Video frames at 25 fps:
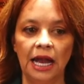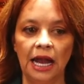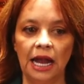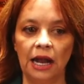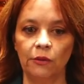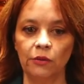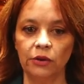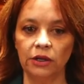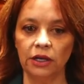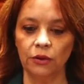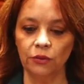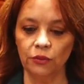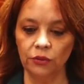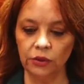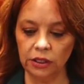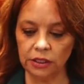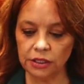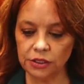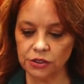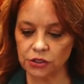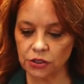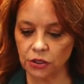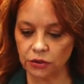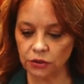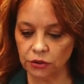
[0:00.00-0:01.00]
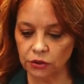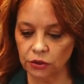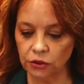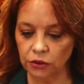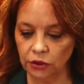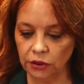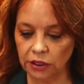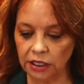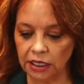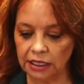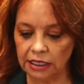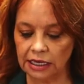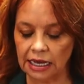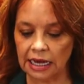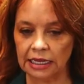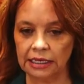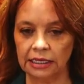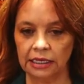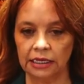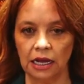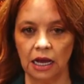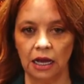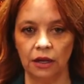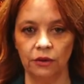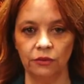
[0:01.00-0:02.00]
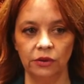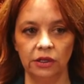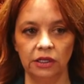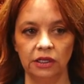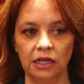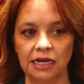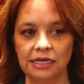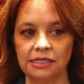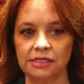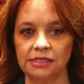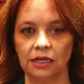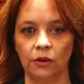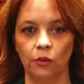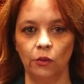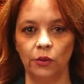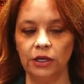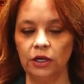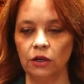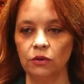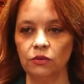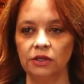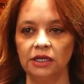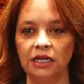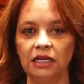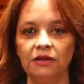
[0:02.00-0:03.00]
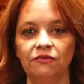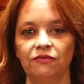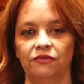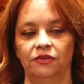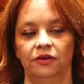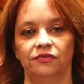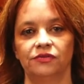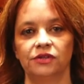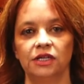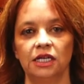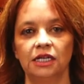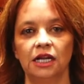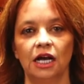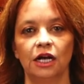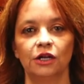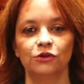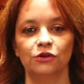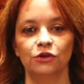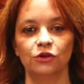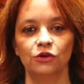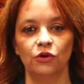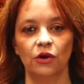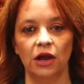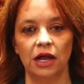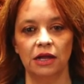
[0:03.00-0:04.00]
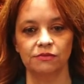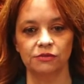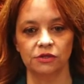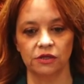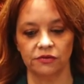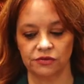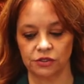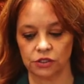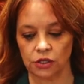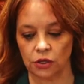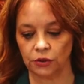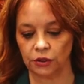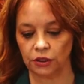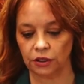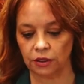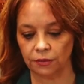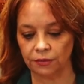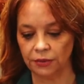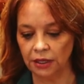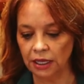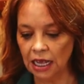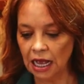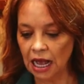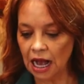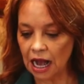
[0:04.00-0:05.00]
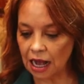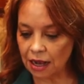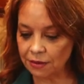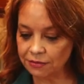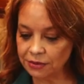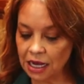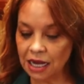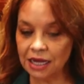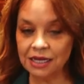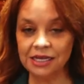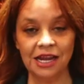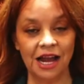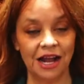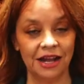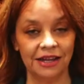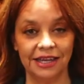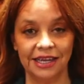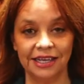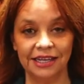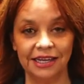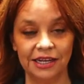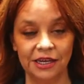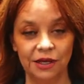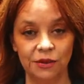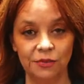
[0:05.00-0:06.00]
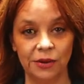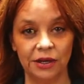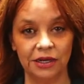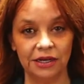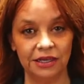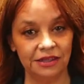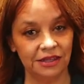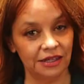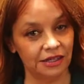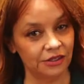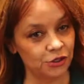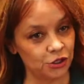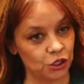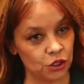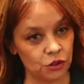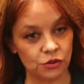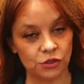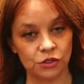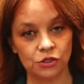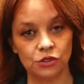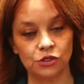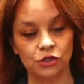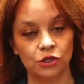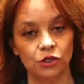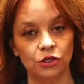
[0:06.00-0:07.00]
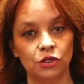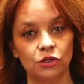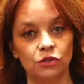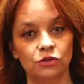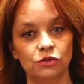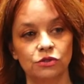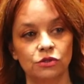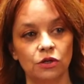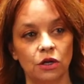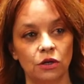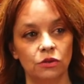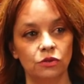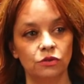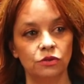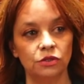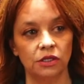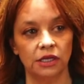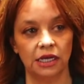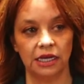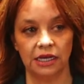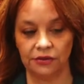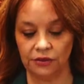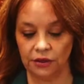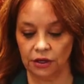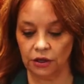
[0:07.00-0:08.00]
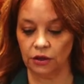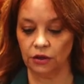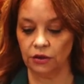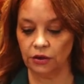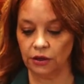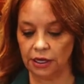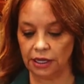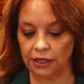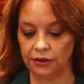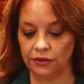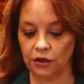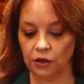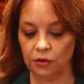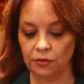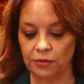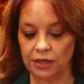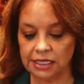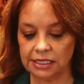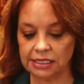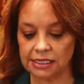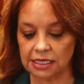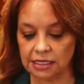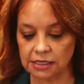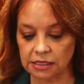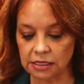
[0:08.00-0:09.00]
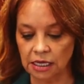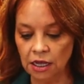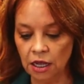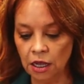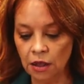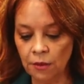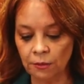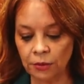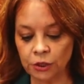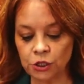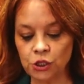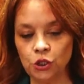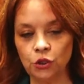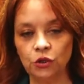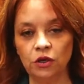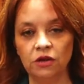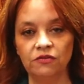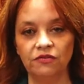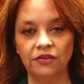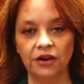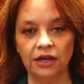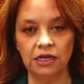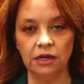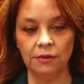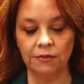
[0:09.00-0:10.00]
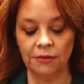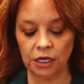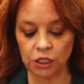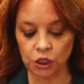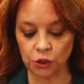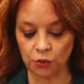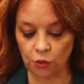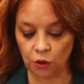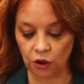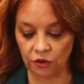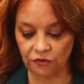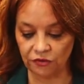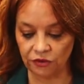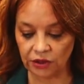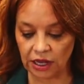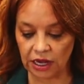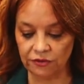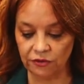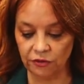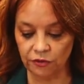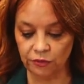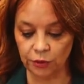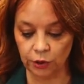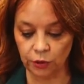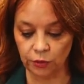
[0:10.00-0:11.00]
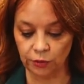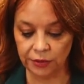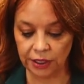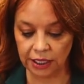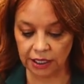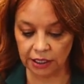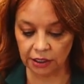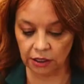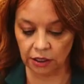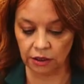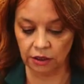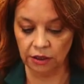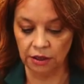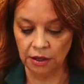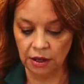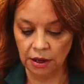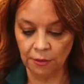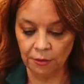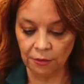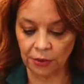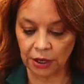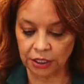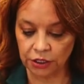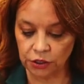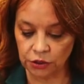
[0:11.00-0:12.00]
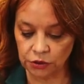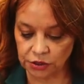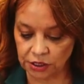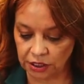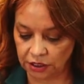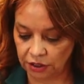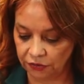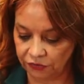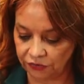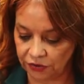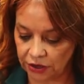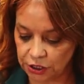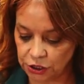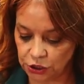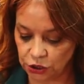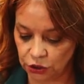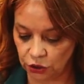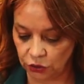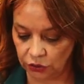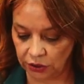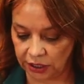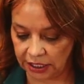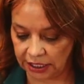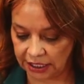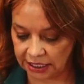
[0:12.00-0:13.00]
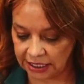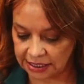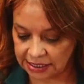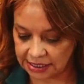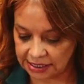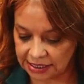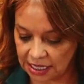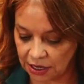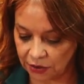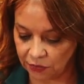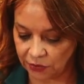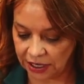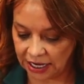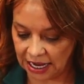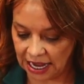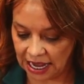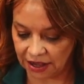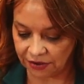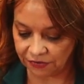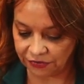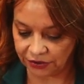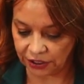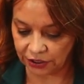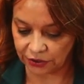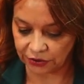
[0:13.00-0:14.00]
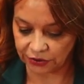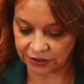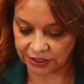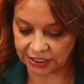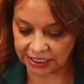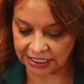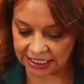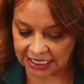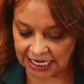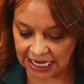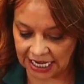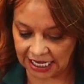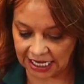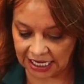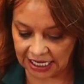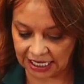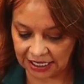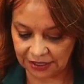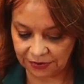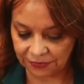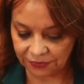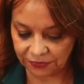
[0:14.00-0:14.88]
And when I really started looking at it, I realized that we don't need 1,500 grams of sodium. I'm not knocking anybody that chooses to use those in their mixes, but you can find a much more flavorful meal by using the fresh ingredients that we have here today.